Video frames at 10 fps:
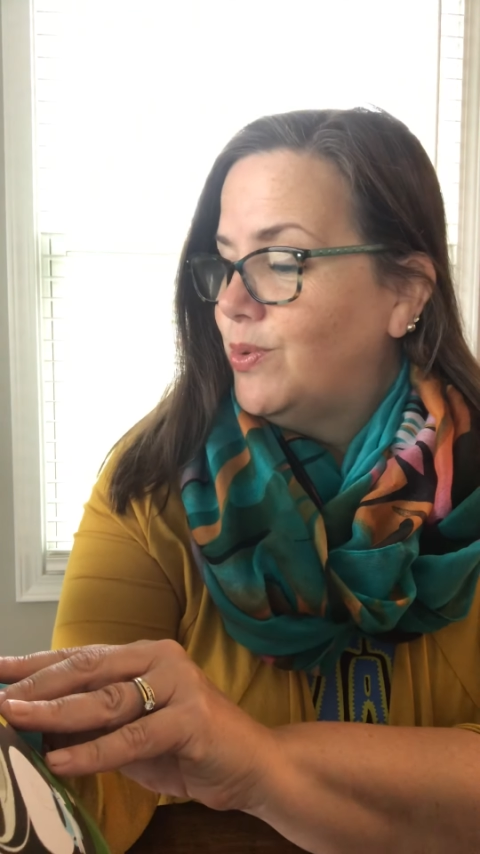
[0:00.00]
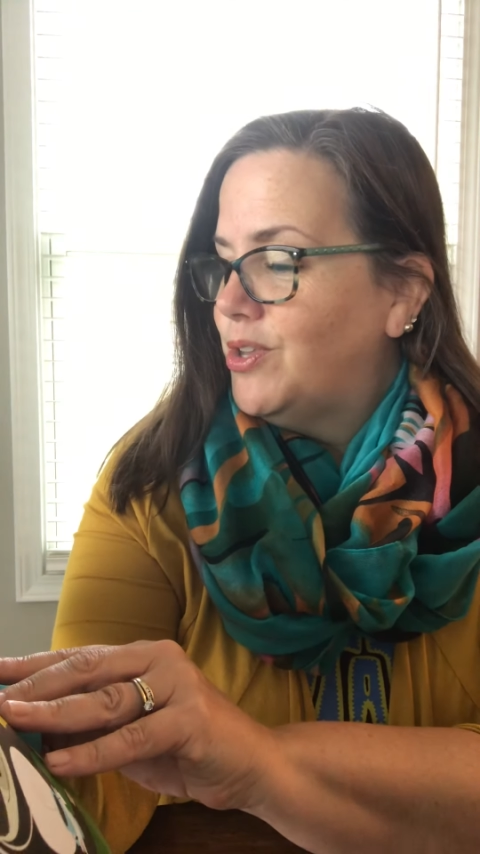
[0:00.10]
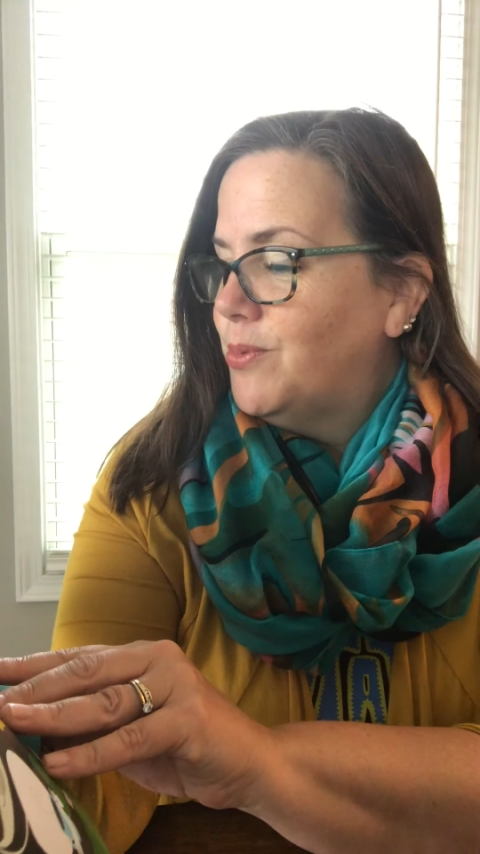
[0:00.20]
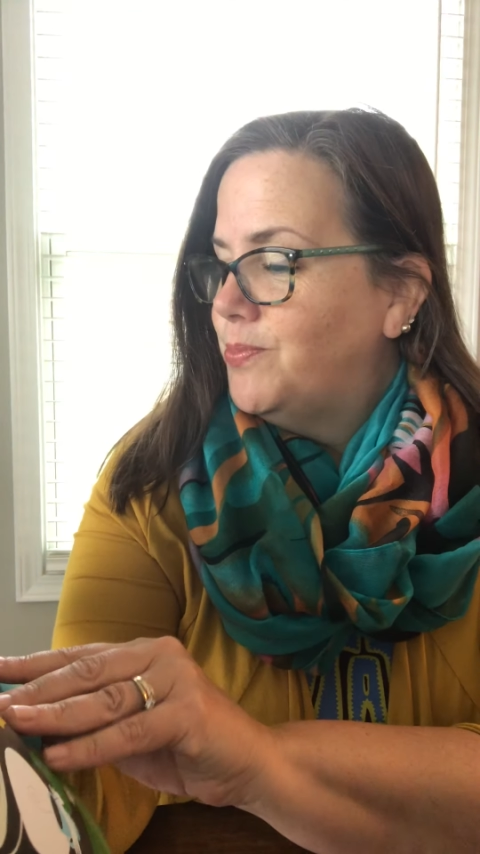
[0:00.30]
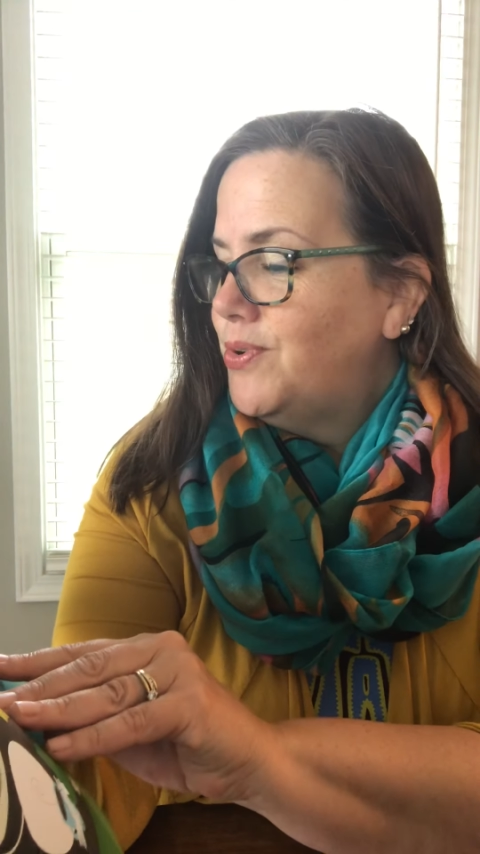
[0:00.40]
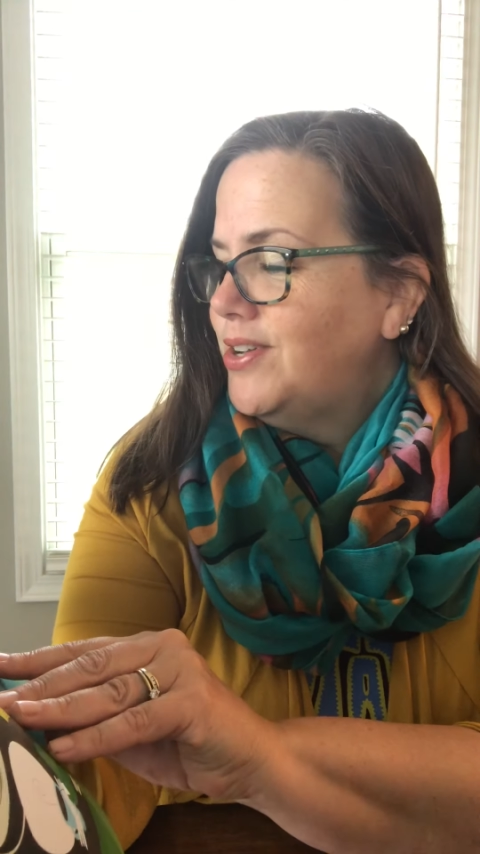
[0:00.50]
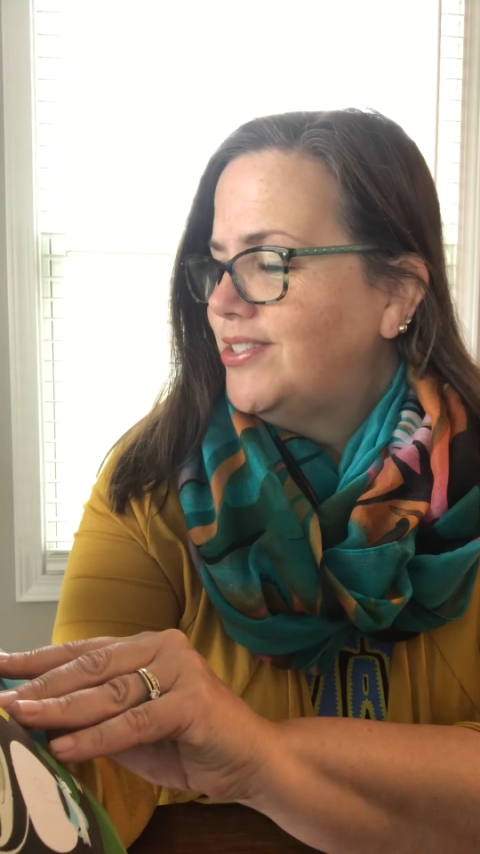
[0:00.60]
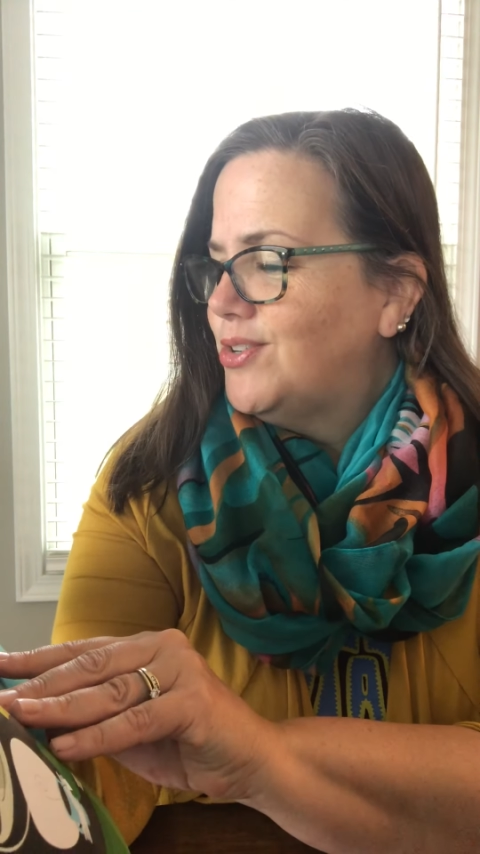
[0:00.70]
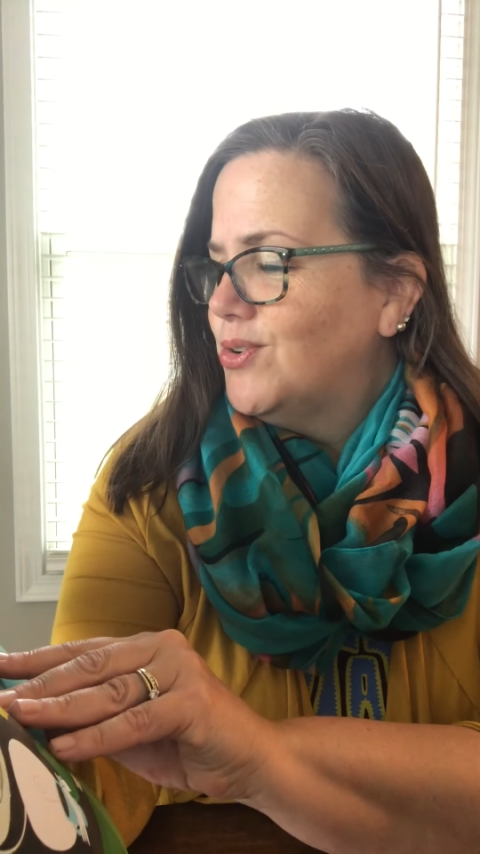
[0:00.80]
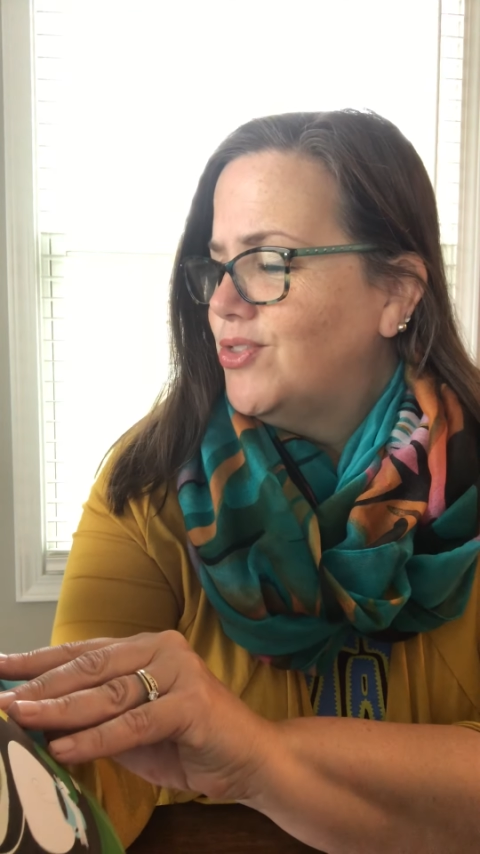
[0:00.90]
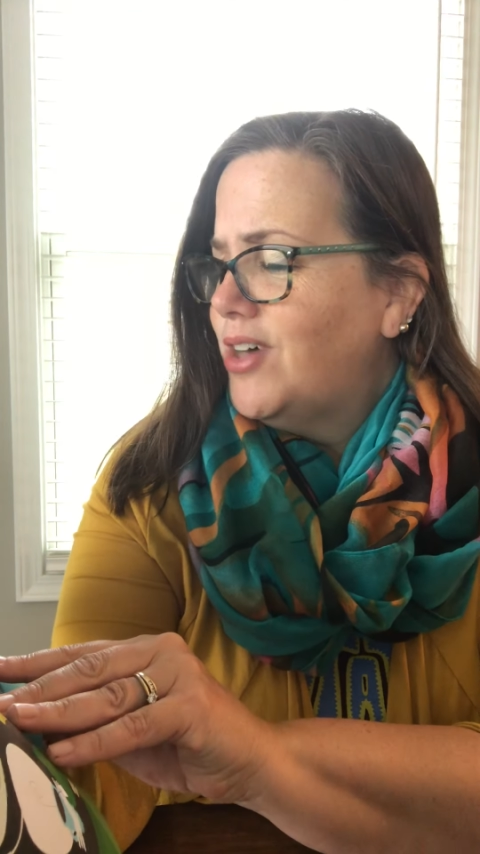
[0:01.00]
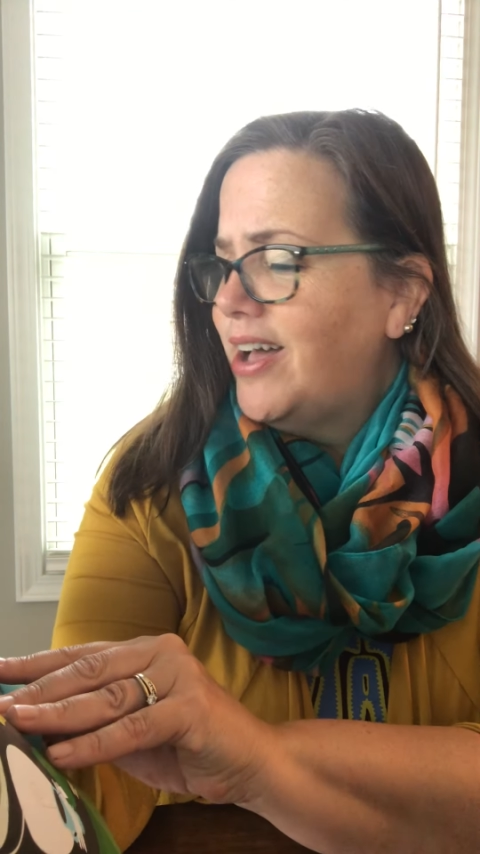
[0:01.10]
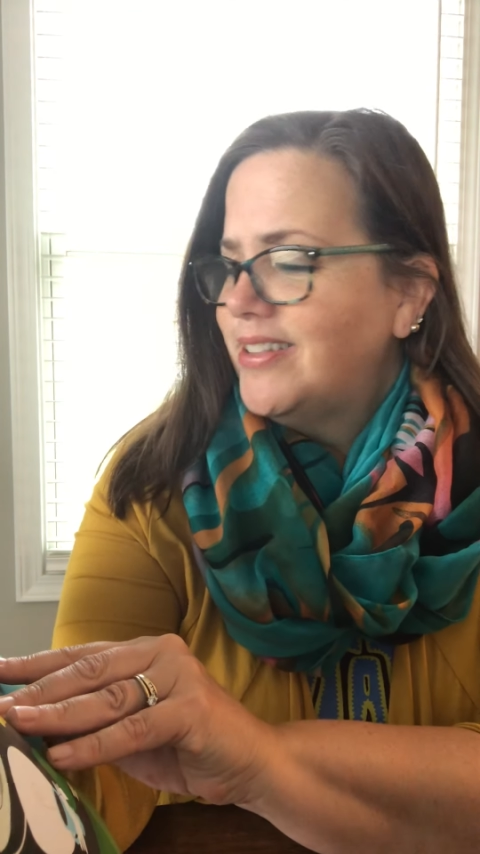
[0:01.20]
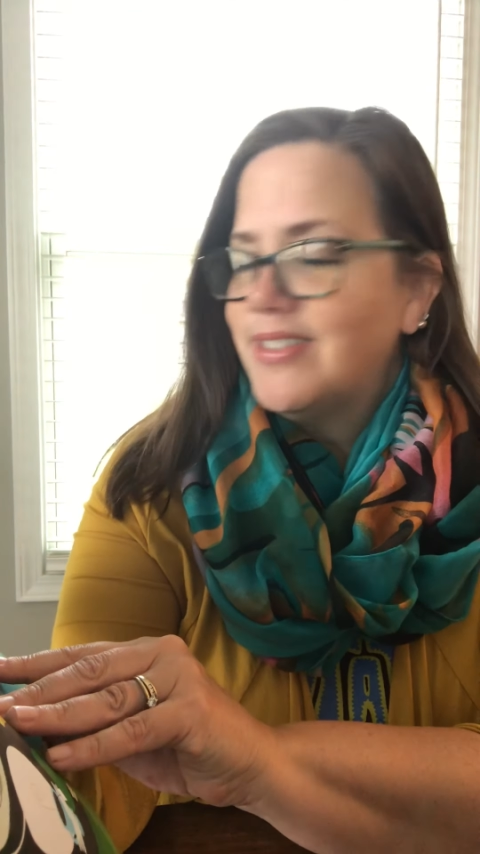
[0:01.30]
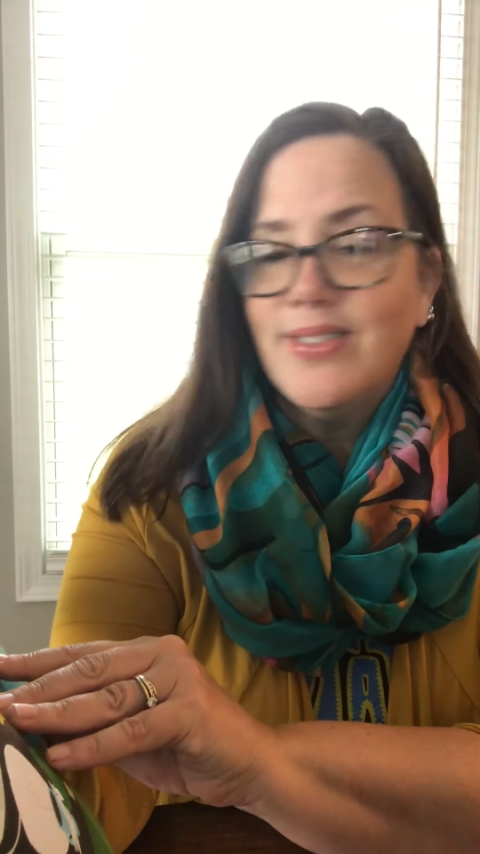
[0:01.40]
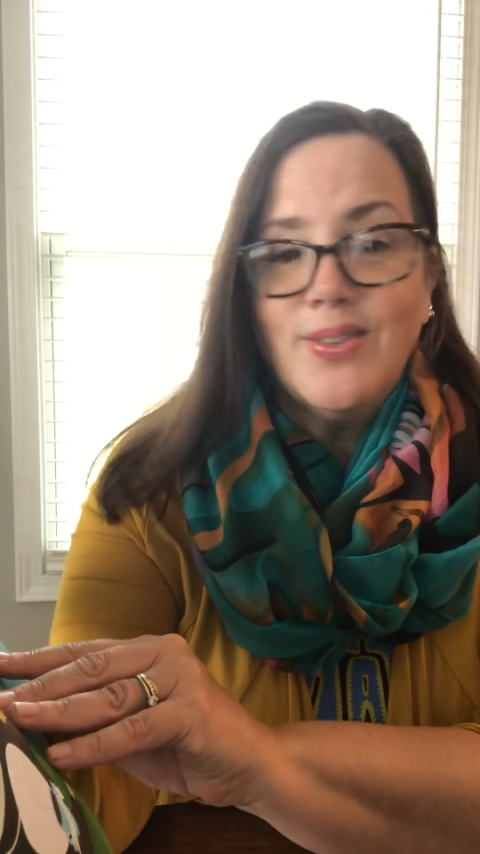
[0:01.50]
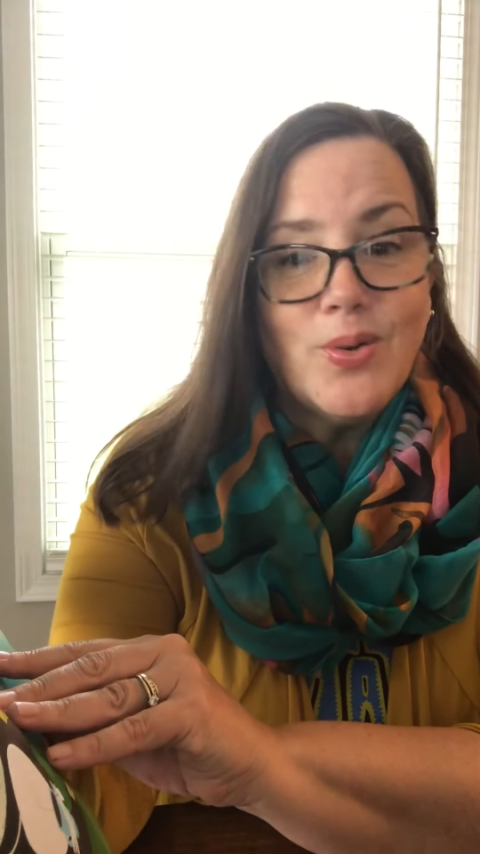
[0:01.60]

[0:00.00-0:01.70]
with your books, your thoughts,